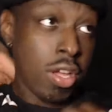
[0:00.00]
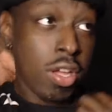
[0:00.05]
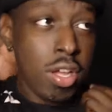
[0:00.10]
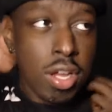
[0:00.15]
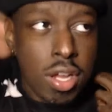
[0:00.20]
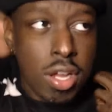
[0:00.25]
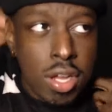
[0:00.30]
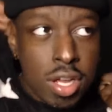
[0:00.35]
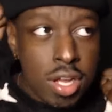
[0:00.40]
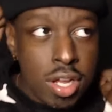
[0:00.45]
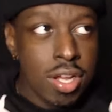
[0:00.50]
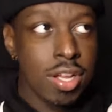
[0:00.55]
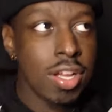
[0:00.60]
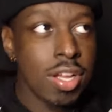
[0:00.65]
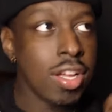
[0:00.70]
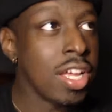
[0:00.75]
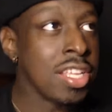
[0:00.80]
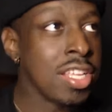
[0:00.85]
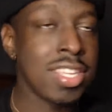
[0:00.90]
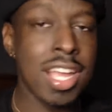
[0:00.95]
with.
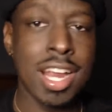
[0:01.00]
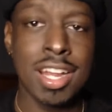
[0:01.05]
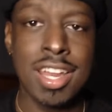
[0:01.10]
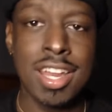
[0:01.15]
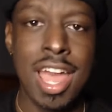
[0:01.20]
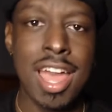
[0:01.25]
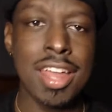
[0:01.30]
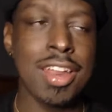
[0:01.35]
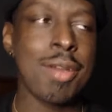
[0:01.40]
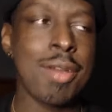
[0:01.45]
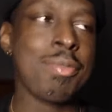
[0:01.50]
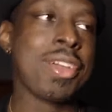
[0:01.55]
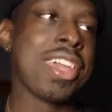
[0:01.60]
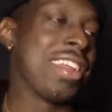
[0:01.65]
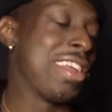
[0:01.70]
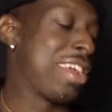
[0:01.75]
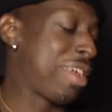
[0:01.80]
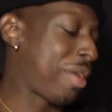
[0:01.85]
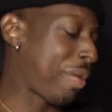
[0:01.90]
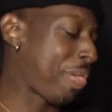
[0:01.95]
It's like that? I'm
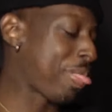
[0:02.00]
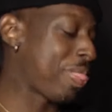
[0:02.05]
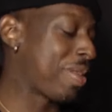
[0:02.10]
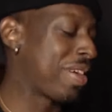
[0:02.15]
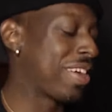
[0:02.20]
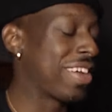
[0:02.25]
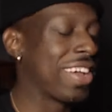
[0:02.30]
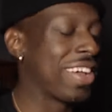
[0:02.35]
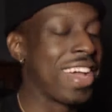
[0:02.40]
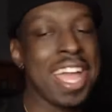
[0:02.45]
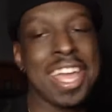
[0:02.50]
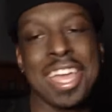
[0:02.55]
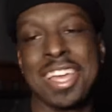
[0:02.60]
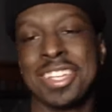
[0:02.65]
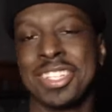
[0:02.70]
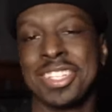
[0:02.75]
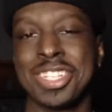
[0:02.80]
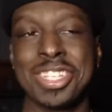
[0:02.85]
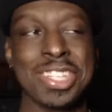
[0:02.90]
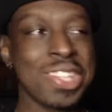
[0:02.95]
kidding. Make. I
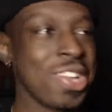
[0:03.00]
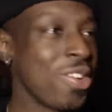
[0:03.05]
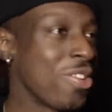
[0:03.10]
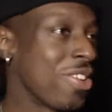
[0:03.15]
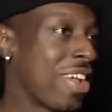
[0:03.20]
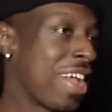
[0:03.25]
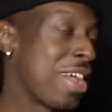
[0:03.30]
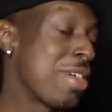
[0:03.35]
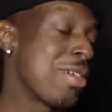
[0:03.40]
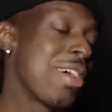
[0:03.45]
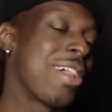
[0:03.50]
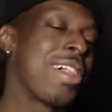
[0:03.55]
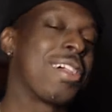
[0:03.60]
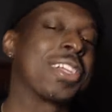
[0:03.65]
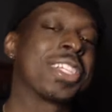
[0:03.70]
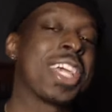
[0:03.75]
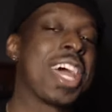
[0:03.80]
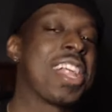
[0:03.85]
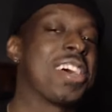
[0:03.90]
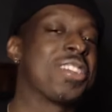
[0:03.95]
can't cheat though. Hey, yo.
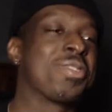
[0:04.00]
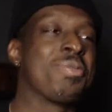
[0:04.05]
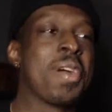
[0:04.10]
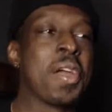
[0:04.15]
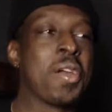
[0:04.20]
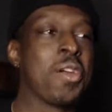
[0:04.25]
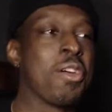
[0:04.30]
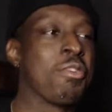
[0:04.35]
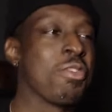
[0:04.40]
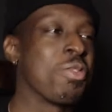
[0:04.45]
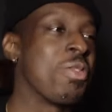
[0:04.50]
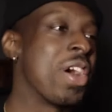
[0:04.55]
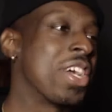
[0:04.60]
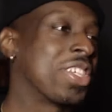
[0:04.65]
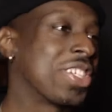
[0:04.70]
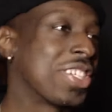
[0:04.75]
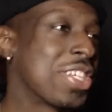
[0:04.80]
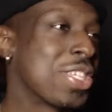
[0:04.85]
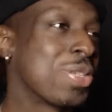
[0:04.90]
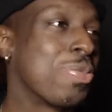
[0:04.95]
Shout out to my girlfriend
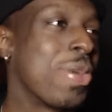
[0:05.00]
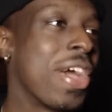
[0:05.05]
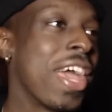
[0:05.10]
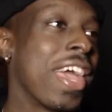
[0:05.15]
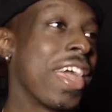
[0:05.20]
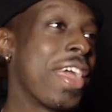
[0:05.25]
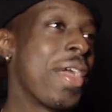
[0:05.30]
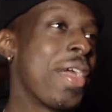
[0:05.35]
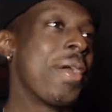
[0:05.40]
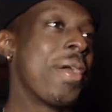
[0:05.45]
watching this, but hey.